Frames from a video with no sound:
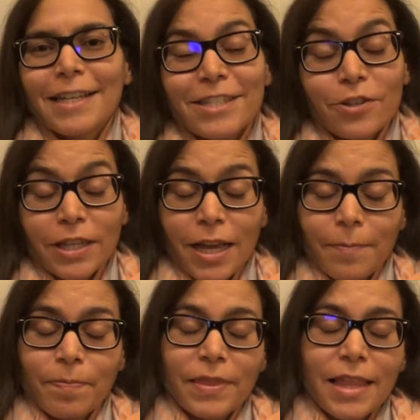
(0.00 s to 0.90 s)
So yeah,
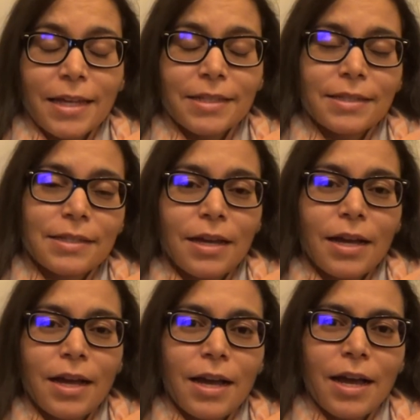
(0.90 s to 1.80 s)
that's
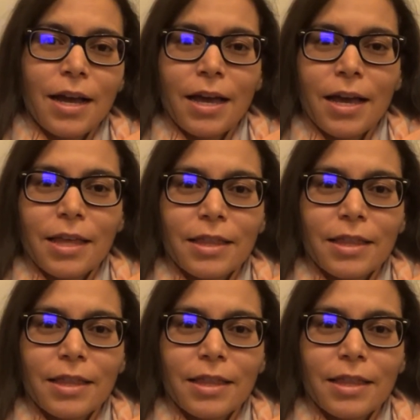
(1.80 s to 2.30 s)
uh,